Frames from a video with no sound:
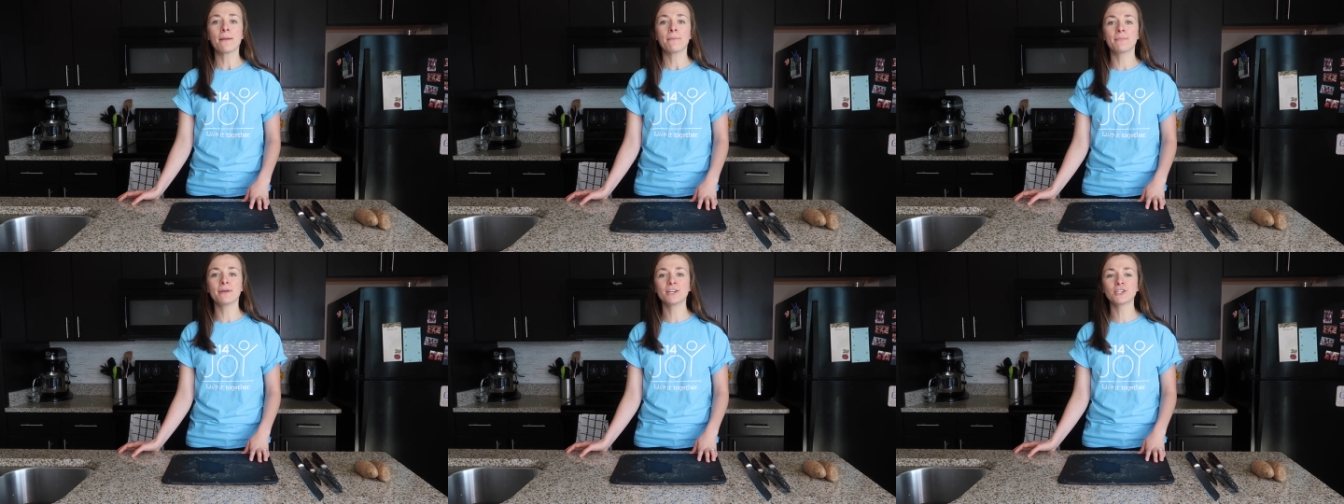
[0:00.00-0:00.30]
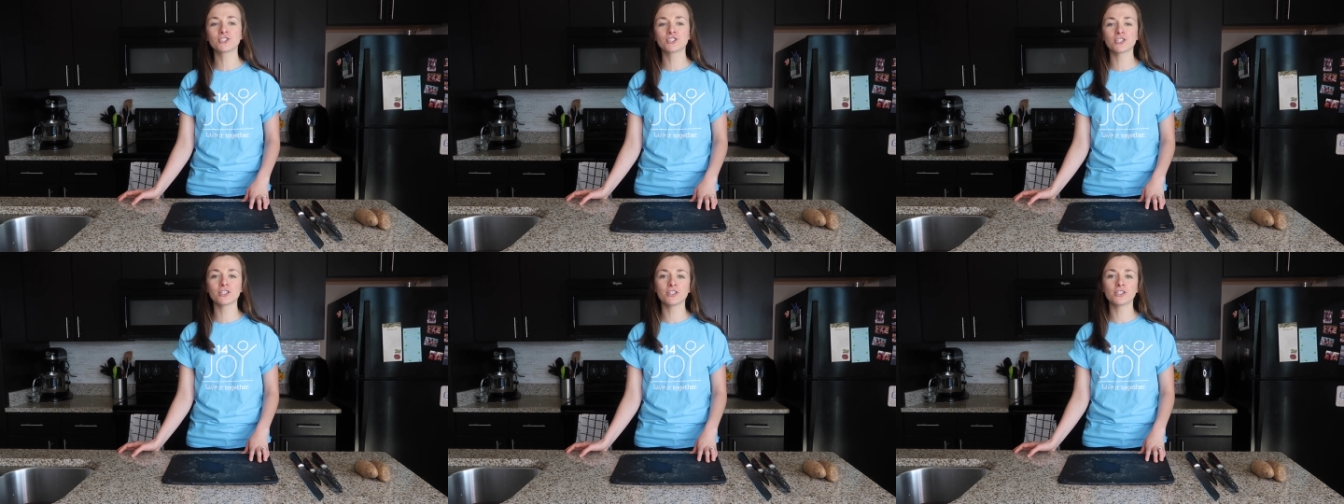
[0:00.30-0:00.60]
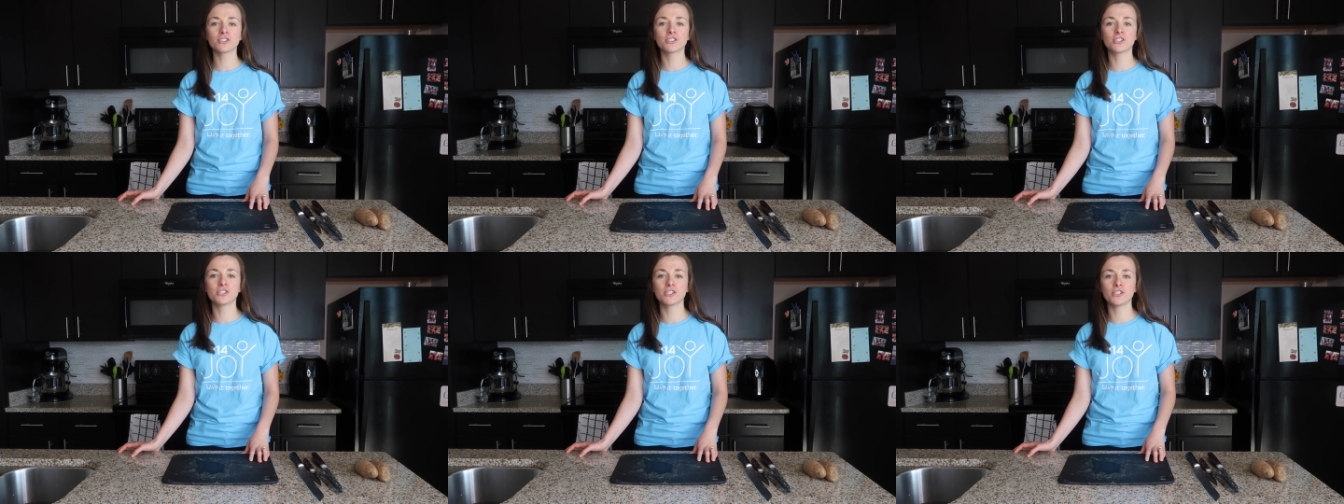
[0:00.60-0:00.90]
Be
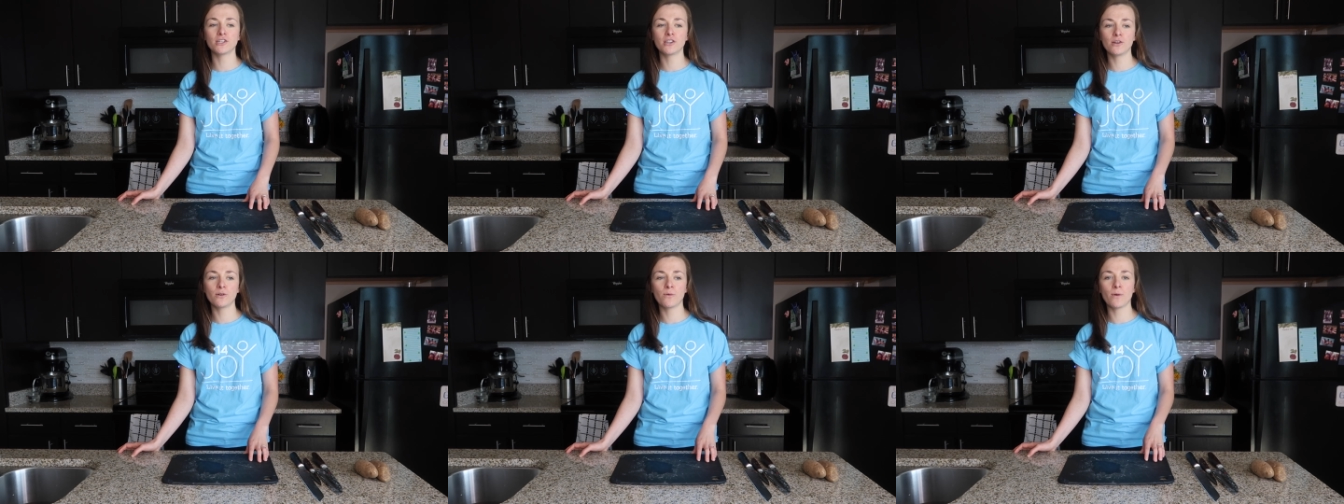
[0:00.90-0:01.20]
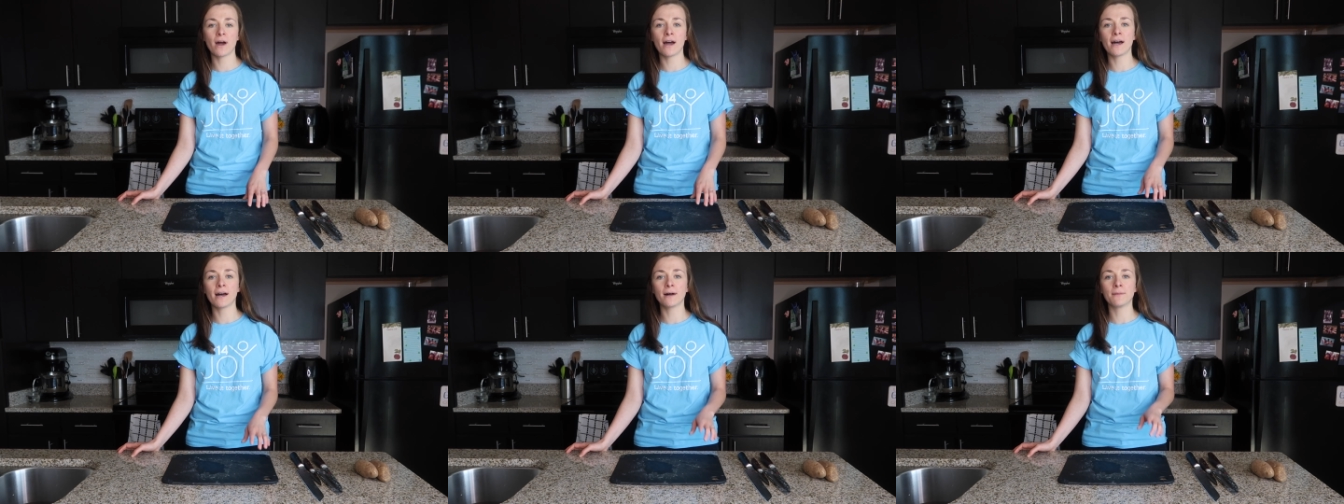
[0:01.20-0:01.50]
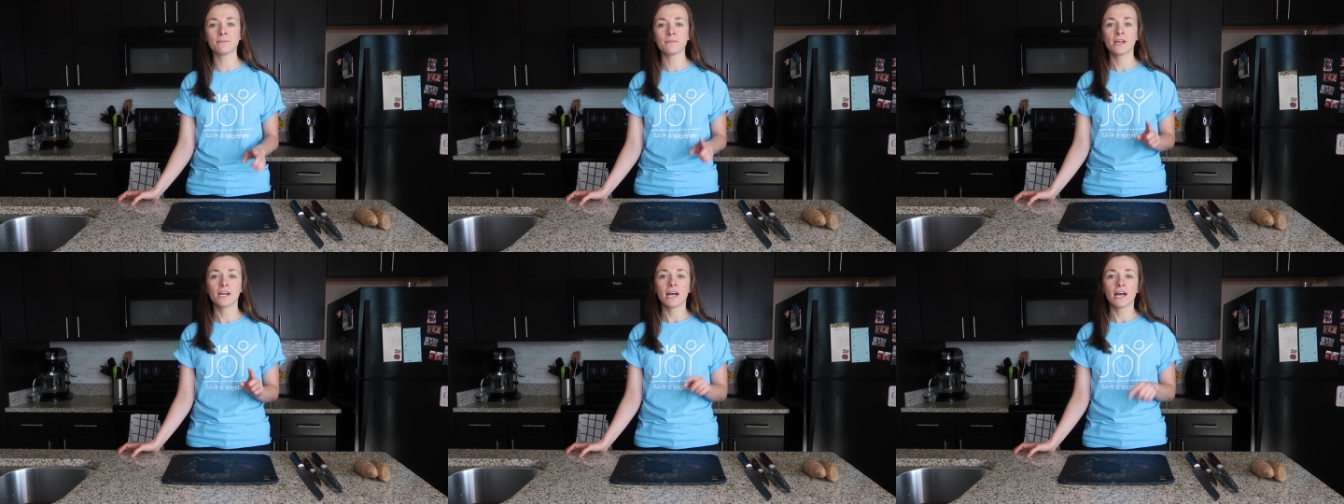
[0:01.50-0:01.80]
sure
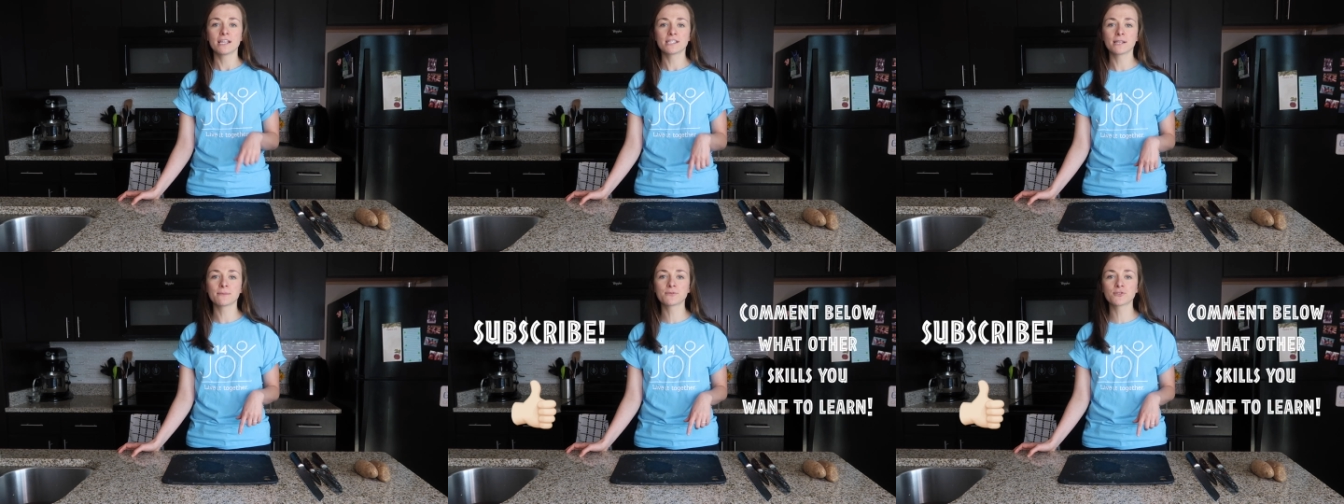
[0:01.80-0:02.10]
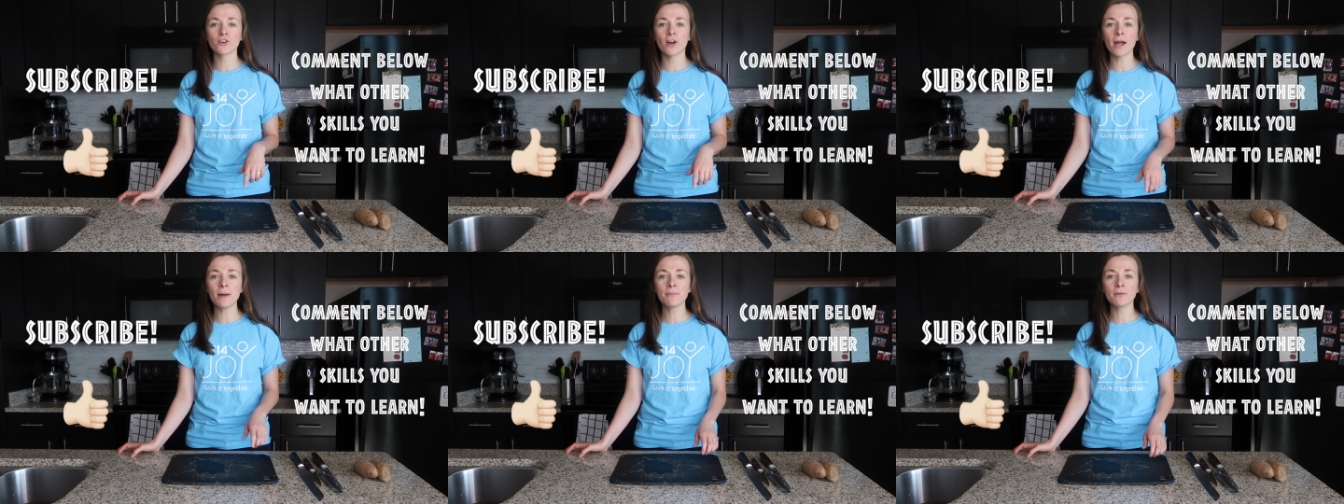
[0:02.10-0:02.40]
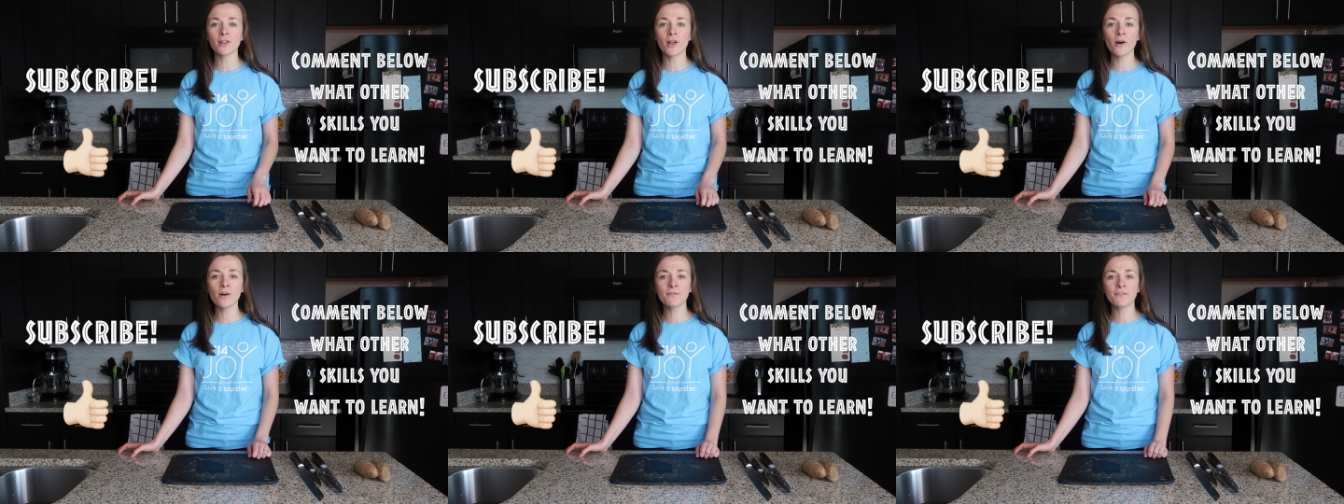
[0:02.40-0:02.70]
to subscribe
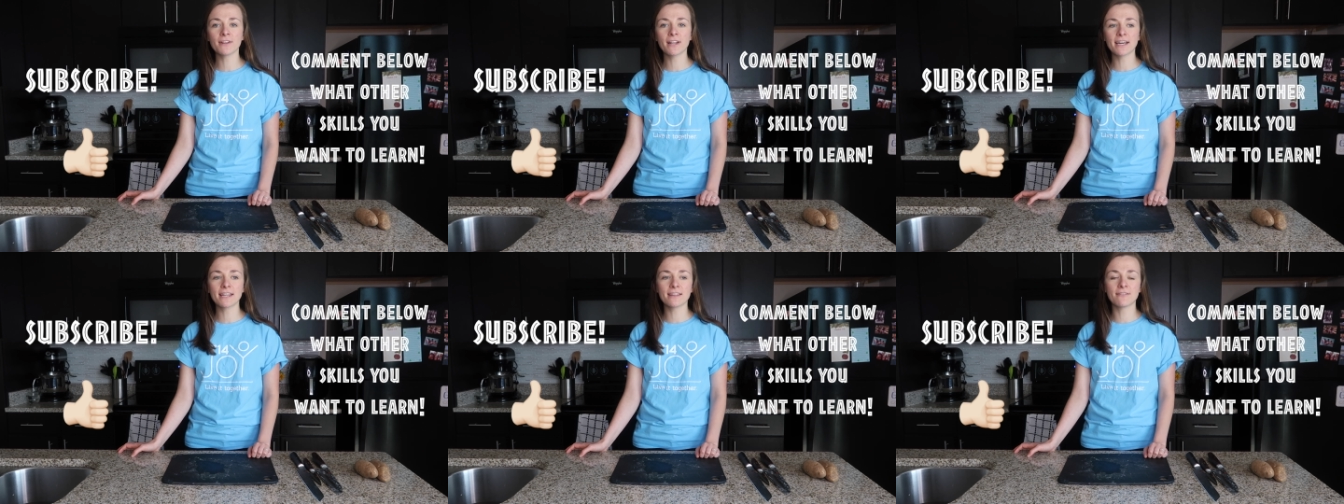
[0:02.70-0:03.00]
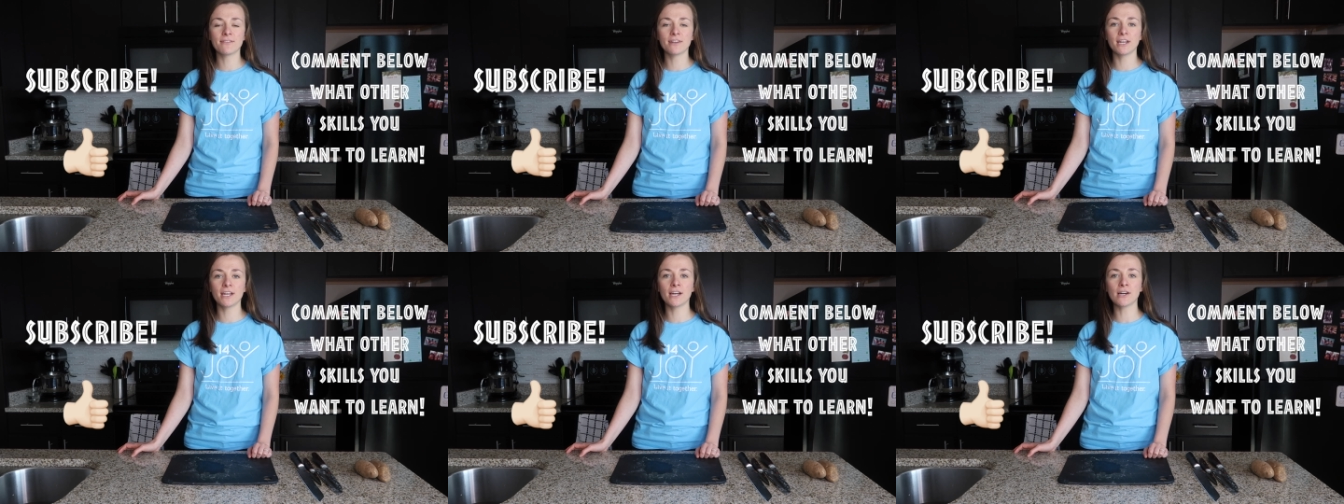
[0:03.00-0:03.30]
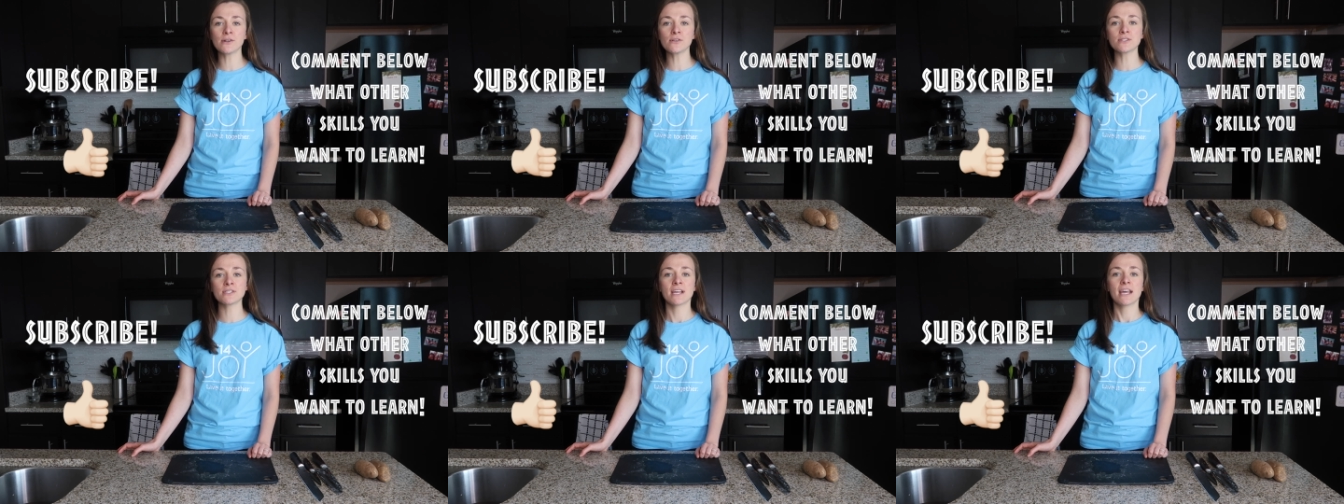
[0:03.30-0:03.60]
below if you like the
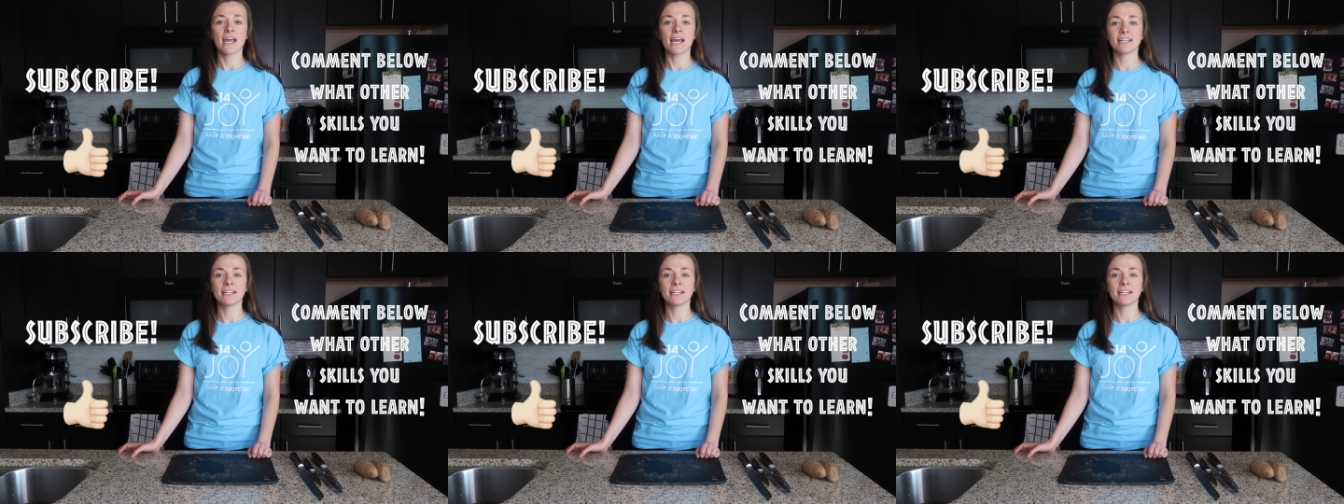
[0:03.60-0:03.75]
videos